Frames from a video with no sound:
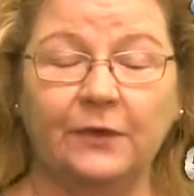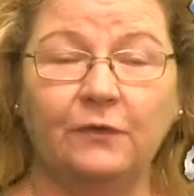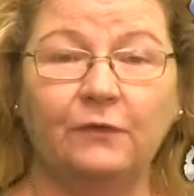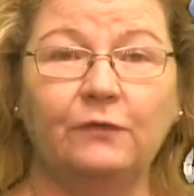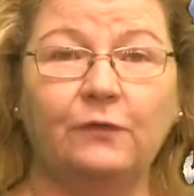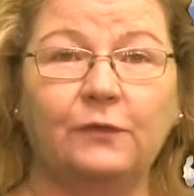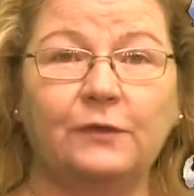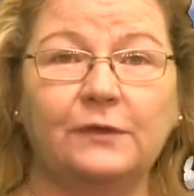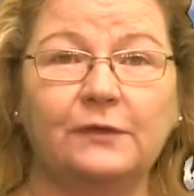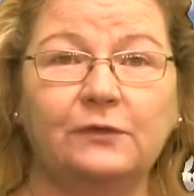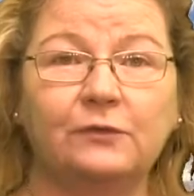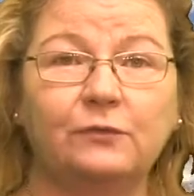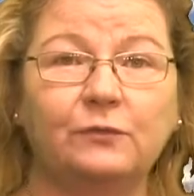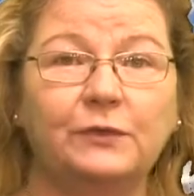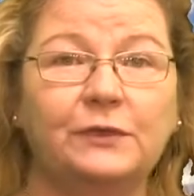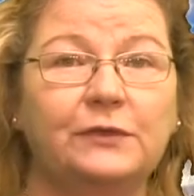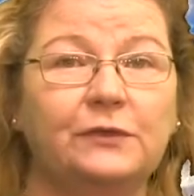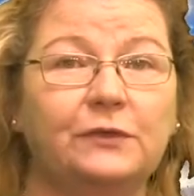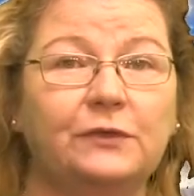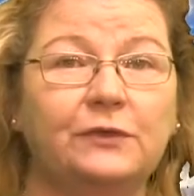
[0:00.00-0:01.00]
Forest
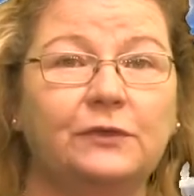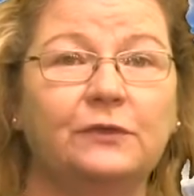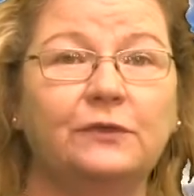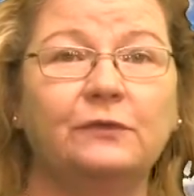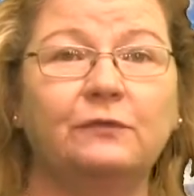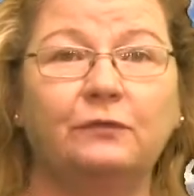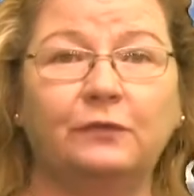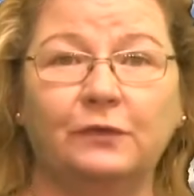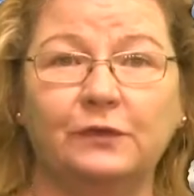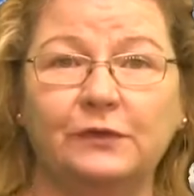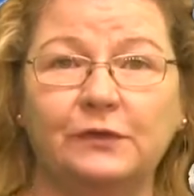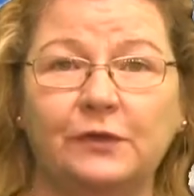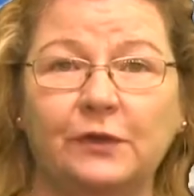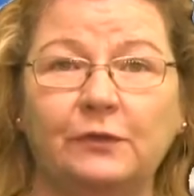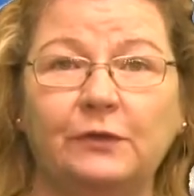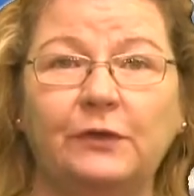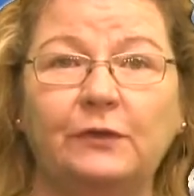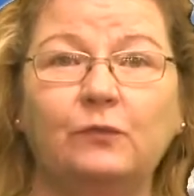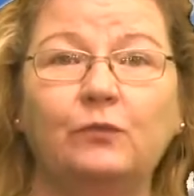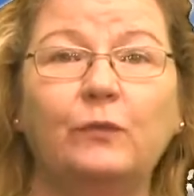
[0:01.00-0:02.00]
researchers first
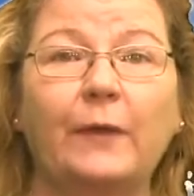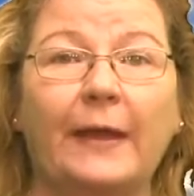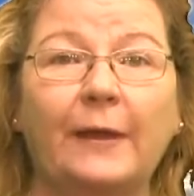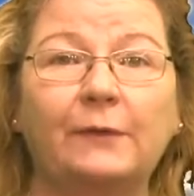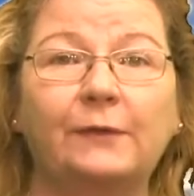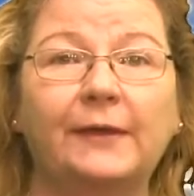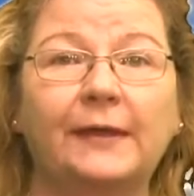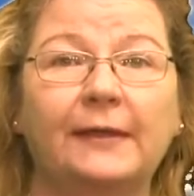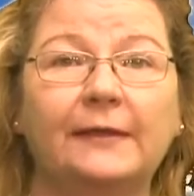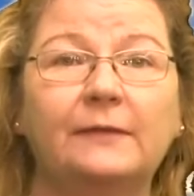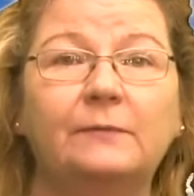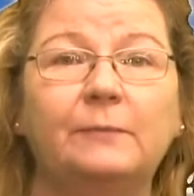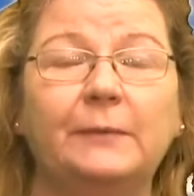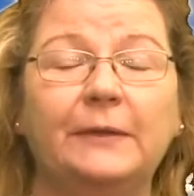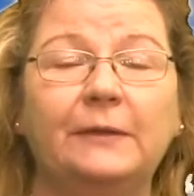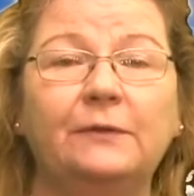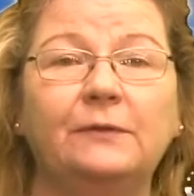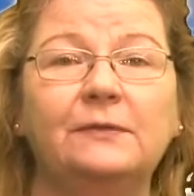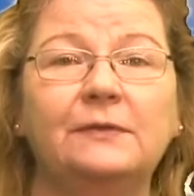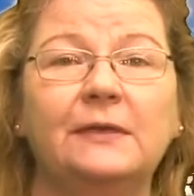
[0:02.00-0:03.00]
noted round-headed
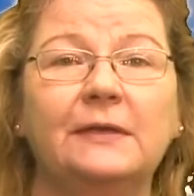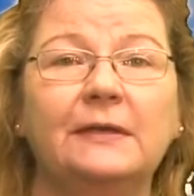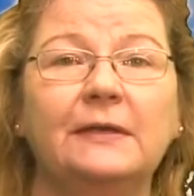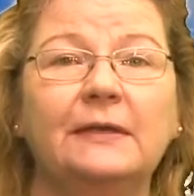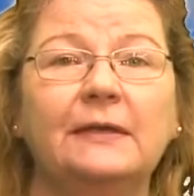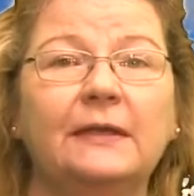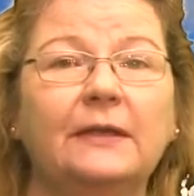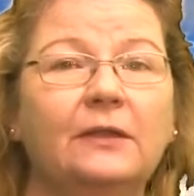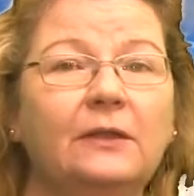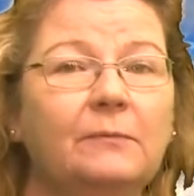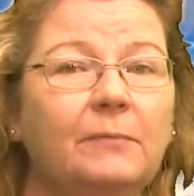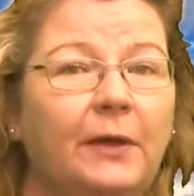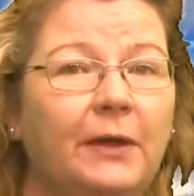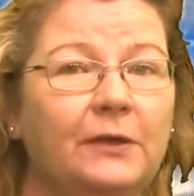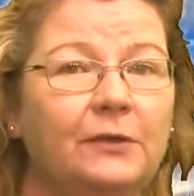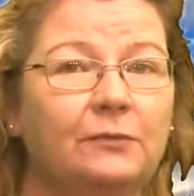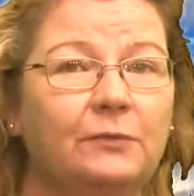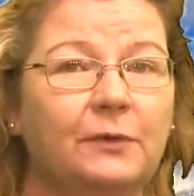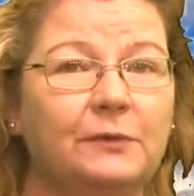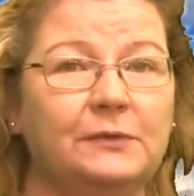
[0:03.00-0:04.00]
beetles killing
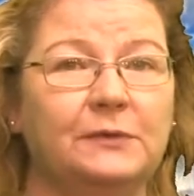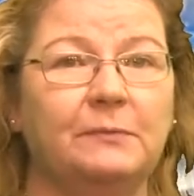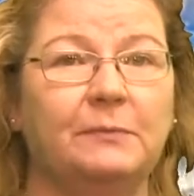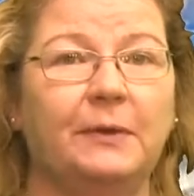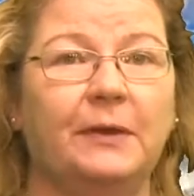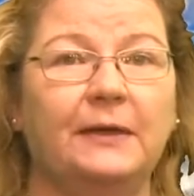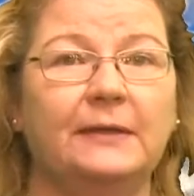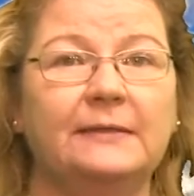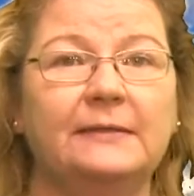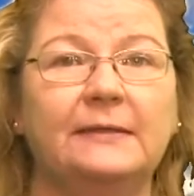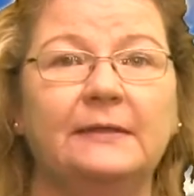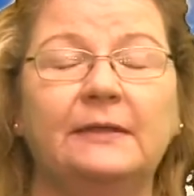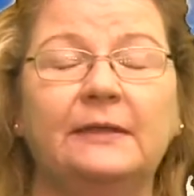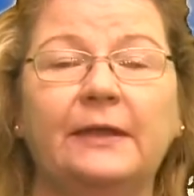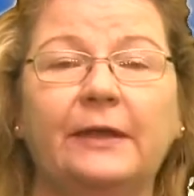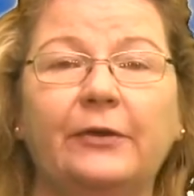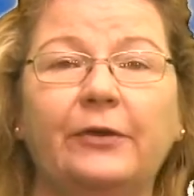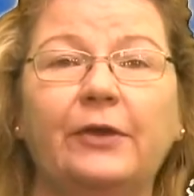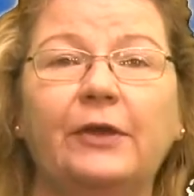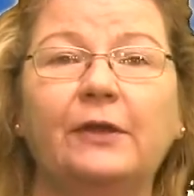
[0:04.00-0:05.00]
ponderosa pines in an
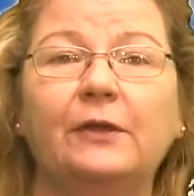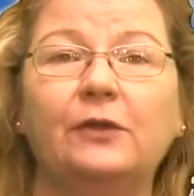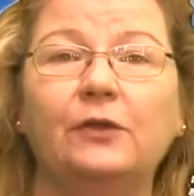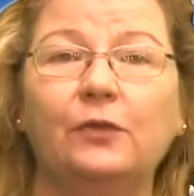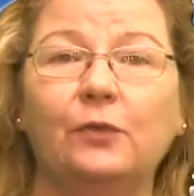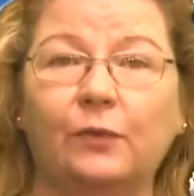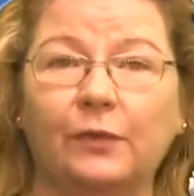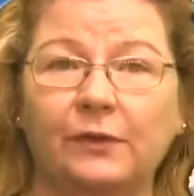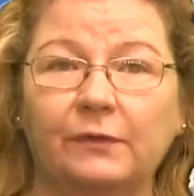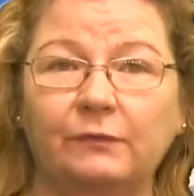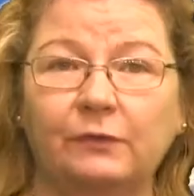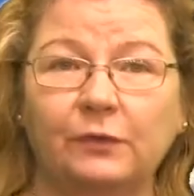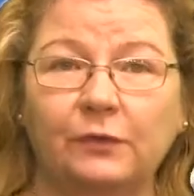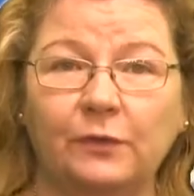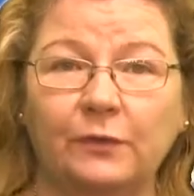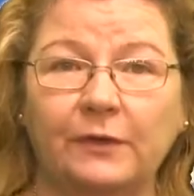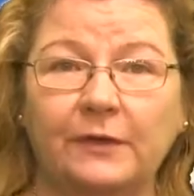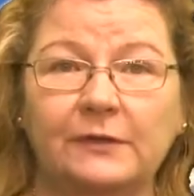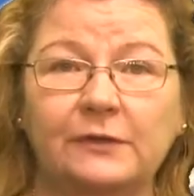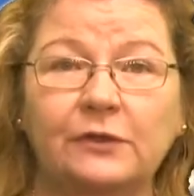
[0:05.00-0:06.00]
area north of
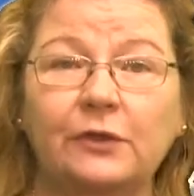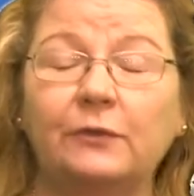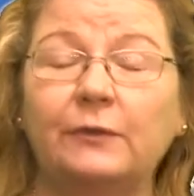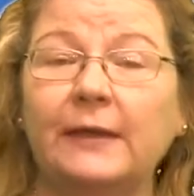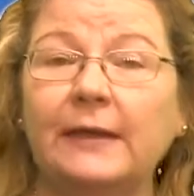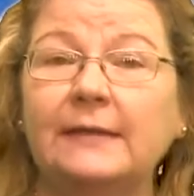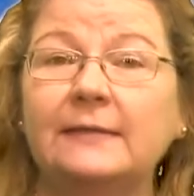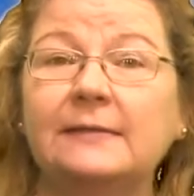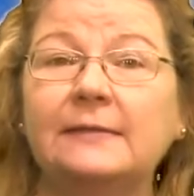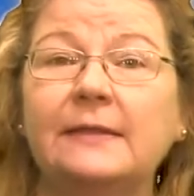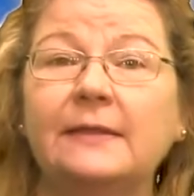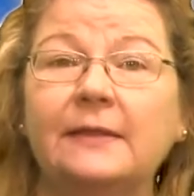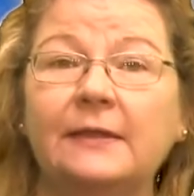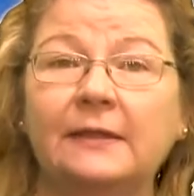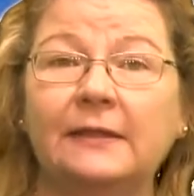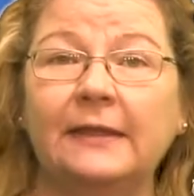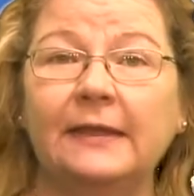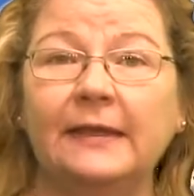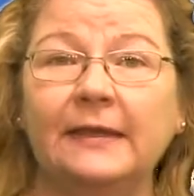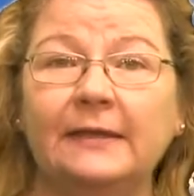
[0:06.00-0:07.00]
Dolores known as the
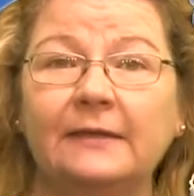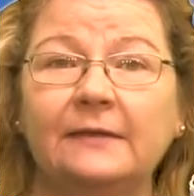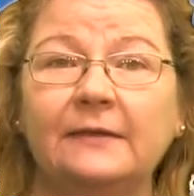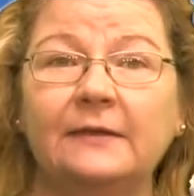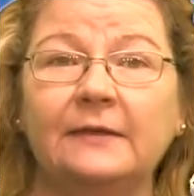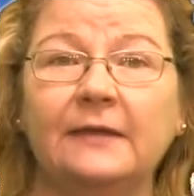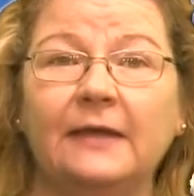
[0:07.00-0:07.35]
Glade